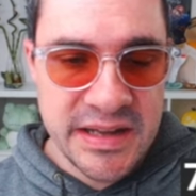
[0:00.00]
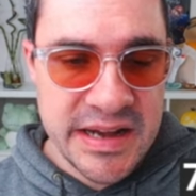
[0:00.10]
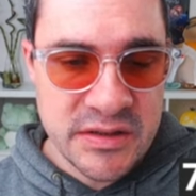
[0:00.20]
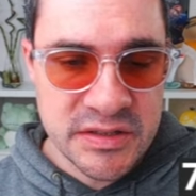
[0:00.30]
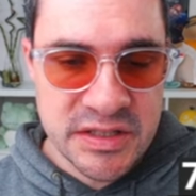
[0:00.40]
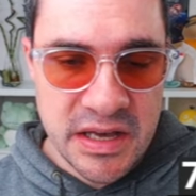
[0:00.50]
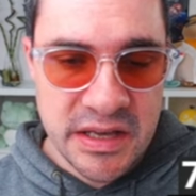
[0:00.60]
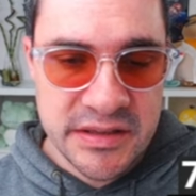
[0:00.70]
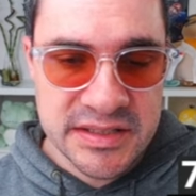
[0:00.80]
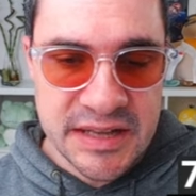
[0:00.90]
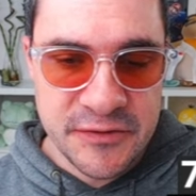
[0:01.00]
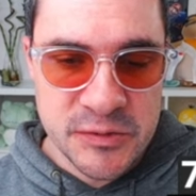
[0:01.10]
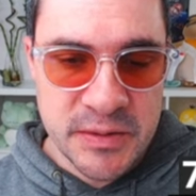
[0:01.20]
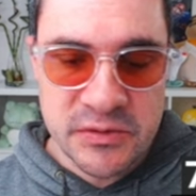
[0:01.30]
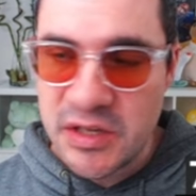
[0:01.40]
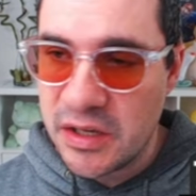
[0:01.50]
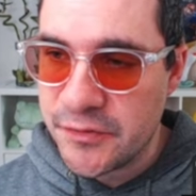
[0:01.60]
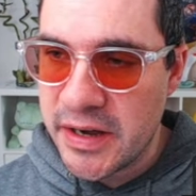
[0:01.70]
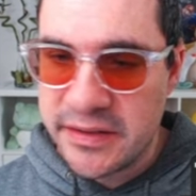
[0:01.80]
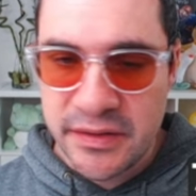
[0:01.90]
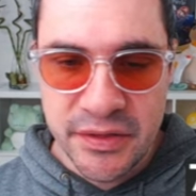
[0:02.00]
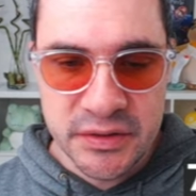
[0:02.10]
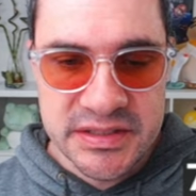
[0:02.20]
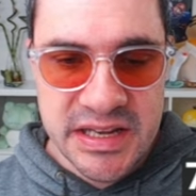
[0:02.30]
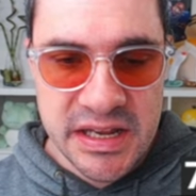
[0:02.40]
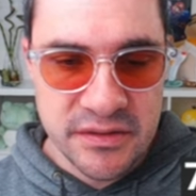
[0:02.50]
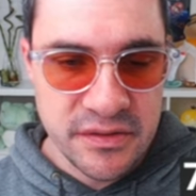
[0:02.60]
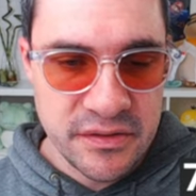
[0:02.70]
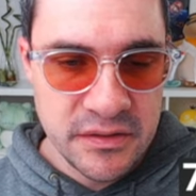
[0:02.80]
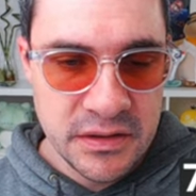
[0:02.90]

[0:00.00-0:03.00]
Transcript: They announced uh, the stuff has been resolved Friday the 13th.